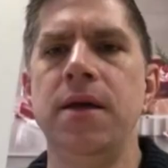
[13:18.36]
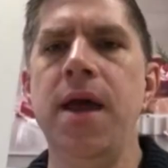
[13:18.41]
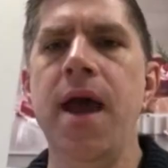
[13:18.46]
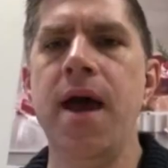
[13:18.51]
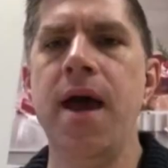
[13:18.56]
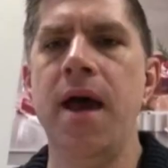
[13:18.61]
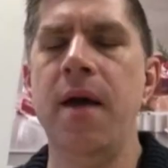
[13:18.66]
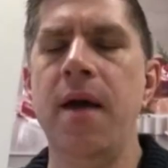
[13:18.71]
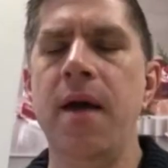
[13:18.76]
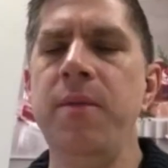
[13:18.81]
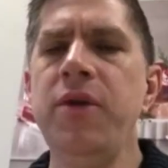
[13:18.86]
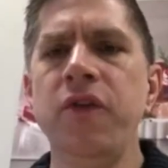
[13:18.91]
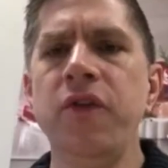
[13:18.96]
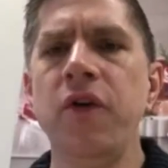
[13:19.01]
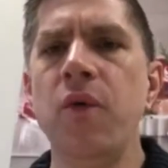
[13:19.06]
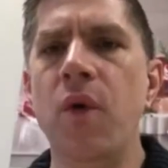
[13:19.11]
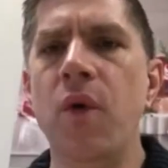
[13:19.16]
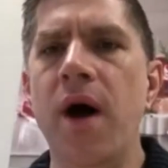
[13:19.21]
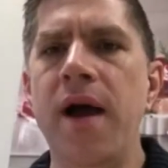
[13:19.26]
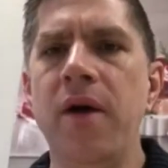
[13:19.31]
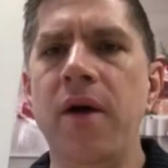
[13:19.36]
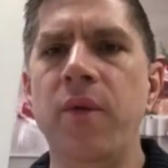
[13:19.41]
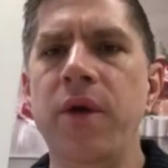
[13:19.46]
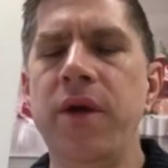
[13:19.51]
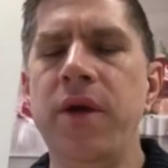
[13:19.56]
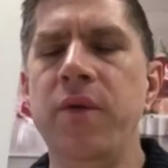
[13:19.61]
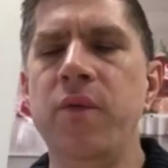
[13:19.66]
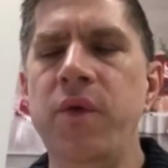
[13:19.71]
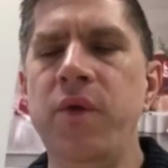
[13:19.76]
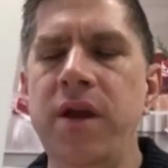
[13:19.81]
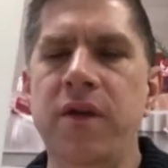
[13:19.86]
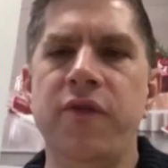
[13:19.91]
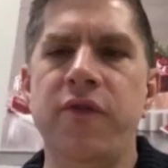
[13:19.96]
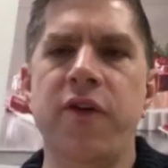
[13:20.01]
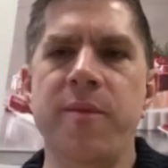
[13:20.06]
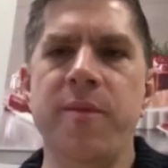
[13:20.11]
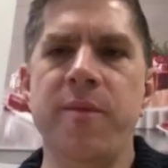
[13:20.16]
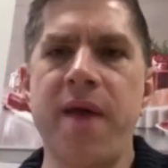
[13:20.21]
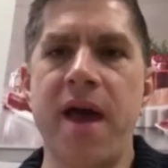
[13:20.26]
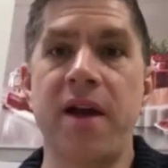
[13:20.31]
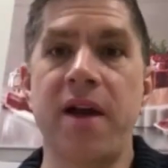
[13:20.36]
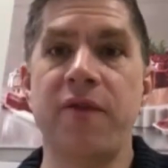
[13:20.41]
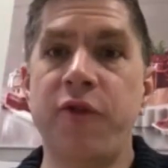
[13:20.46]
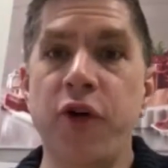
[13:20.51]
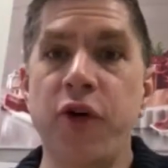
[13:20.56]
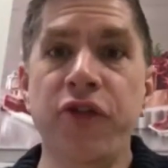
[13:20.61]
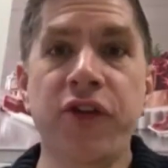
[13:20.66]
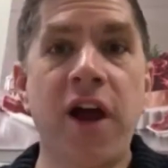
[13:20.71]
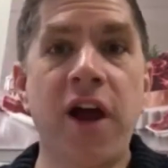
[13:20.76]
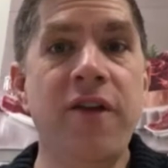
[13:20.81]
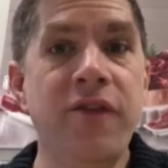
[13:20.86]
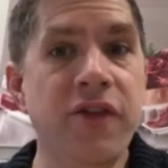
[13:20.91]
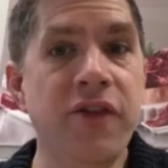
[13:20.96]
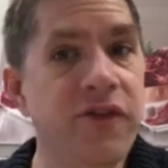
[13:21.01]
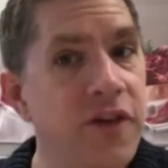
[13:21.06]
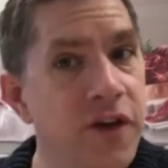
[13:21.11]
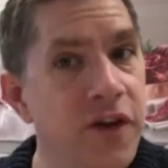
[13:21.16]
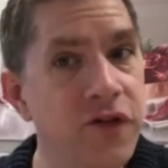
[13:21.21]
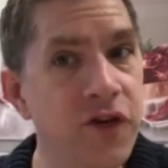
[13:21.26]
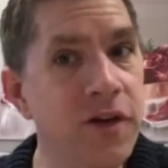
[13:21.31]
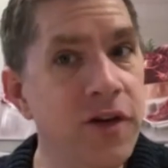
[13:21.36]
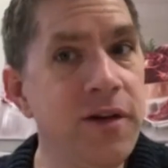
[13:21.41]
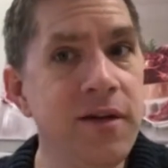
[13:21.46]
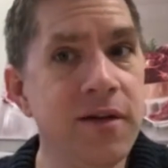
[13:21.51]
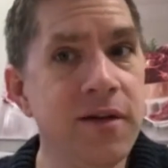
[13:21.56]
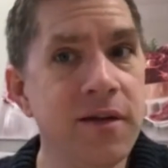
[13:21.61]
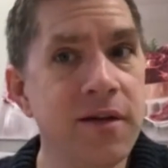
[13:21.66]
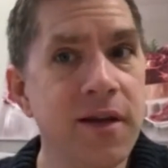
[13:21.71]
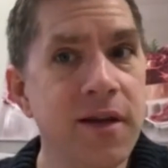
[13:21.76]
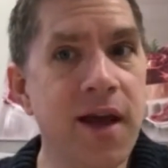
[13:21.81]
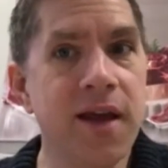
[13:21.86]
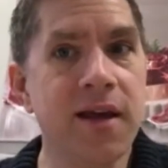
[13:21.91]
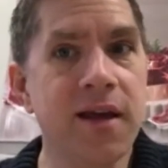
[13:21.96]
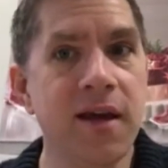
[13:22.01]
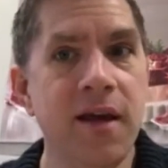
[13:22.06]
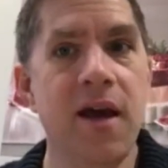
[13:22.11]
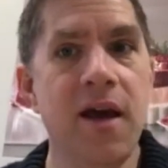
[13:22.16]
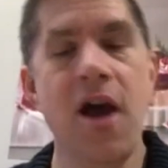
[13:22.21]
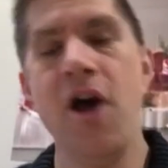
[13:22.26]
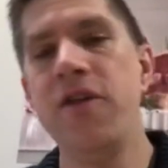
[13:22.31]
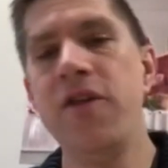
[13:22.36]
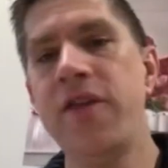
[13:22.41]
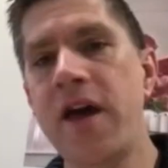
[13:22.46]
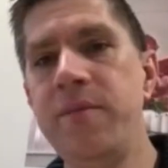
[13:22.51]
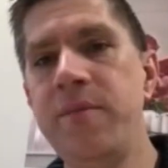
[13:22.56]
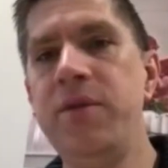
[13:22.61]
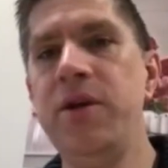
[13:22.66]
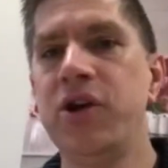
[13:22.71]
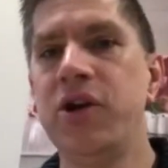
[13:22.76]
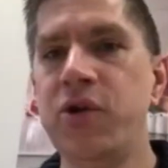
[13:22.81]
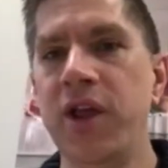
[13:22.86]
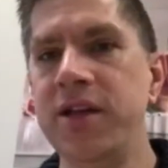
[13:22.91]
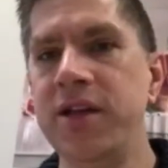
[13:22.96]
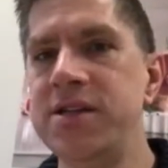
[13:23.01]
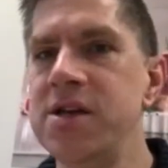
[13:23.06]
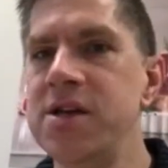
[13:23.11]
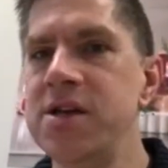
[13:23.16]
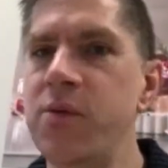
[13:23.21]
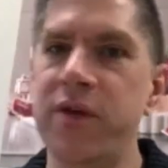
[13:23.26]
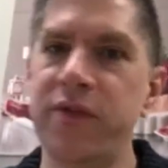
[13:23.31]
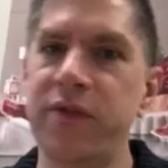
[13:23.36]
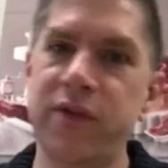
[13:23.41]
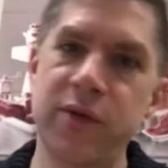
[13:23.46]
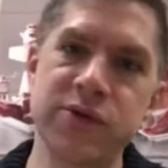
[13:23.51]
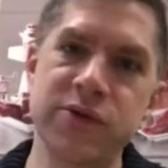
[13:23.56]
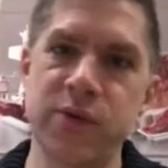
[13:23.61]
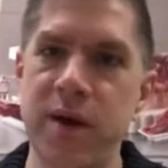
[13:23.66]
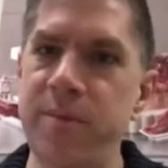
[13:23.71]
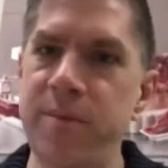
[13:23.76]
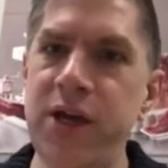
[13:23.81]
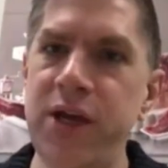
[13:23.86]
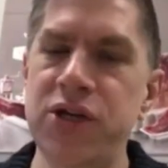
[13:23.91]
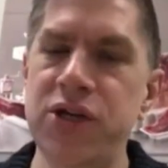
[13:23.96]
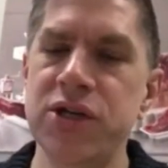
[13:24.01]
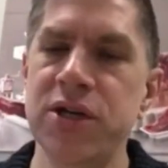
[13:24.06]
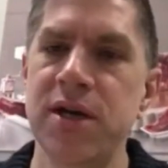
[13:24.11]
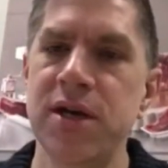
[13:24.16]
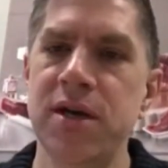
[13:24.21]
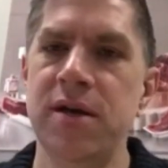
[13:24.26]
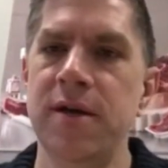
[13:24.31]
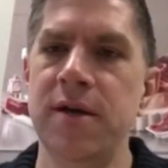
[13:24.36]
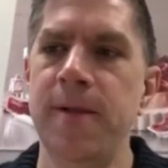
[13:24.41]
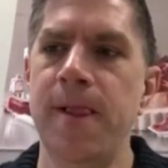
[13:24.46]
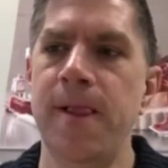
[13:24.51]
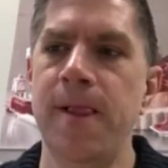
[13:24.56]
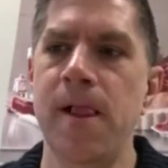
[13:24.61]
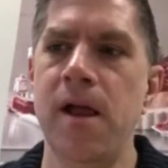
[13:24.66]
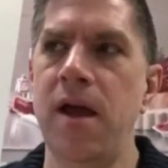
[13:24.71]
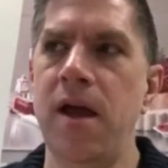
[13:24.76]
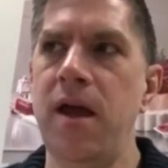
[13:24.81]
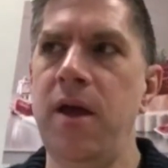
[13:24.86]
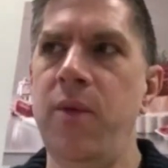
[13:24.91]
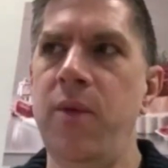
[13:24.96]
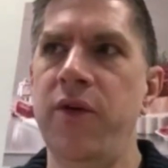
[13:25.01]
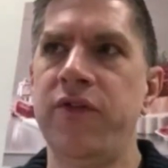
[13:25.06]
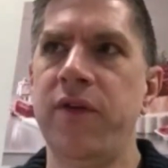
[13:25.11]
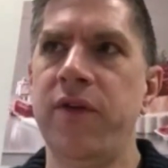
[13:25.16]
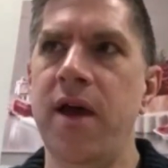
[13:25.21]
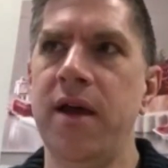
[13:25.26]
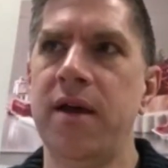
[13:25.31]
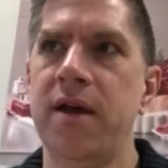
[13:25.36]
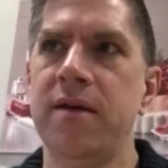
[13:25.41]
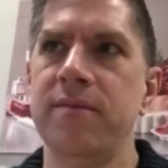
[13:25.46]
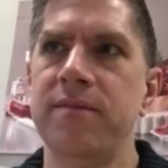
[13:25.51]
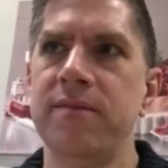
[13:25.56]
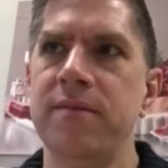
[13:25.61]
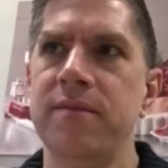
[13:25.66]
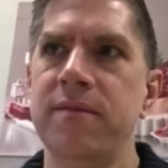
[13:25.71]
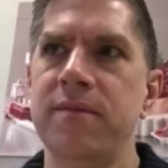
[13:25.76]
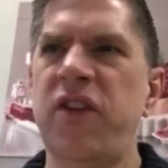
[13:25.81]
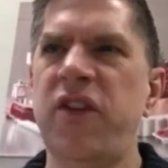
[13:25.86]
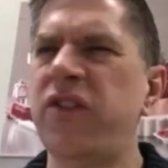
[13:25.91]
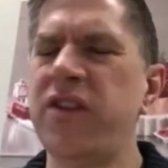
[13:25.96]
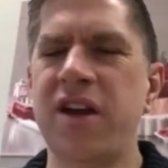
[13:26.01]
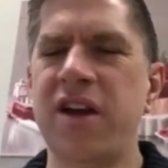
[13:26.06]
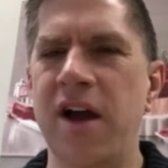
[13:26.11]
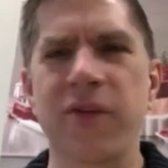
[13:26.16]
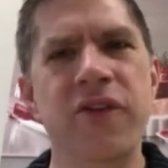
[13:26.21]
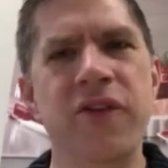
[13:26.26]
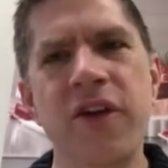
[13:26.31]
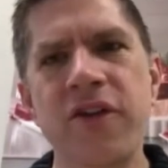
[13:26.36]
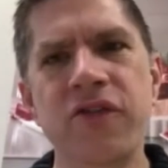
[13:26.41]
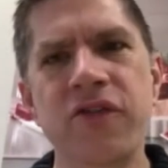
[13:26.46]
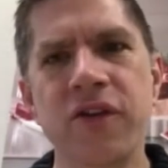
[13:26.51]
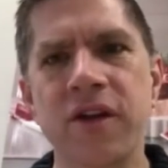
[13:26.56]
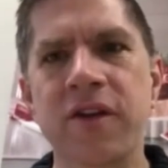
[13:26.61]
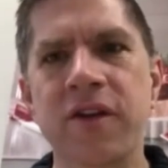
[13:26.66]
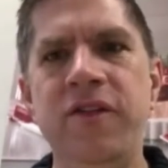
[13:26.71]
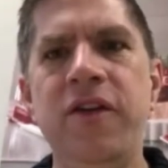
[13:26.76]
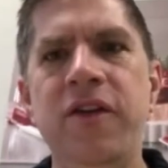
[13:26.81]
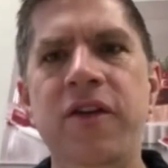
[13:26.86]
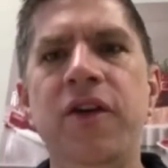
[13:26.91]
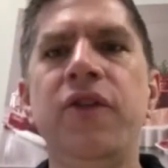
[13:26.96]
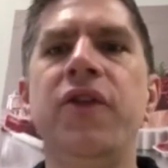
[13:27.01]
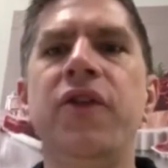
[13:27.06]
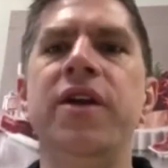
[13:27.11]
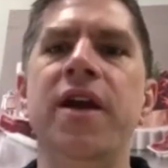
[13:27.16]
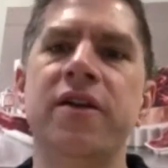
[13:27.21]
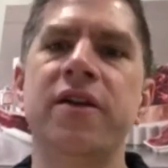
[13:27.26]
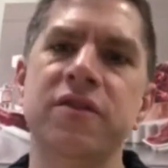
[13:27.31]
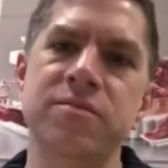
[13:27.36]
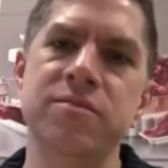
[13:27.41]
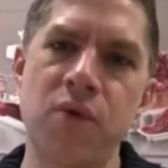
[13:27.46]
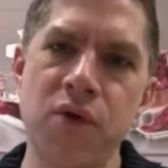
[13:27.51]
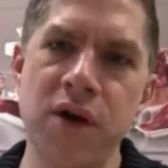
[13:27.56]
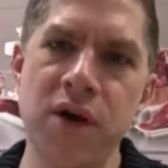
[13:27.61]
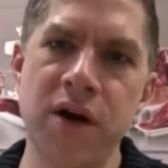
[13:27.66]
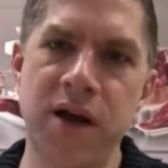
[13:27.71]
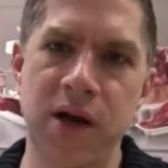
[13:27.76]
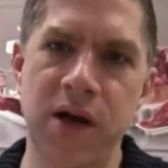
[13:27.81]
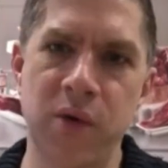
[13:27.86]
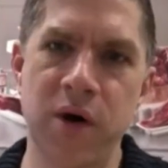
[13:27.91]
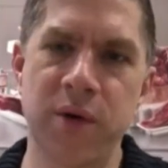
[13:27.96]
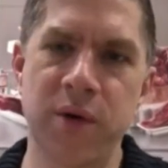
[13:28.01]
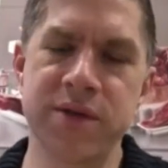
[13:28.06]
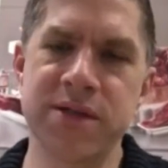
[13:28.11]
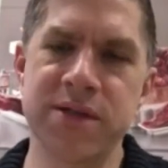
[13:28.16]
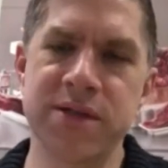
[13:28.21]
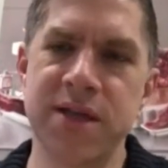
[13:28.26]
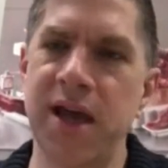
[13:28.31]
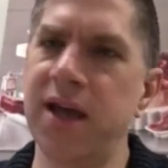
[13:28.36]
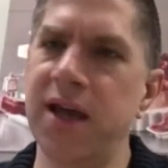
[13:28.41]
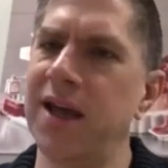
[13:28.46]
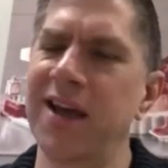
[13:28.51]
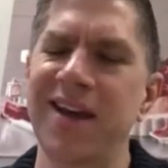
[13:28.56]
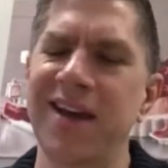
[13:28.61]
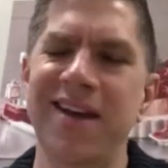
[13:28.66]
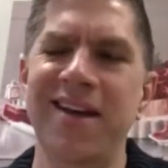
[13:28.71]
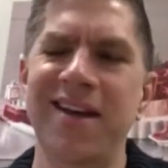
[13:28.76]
Yeah, I mean, it took a while. We from that first conversation, like, oh, that'd be a cool idea. What if there was a webpage? It was like just a conversation until the next morning where it was like,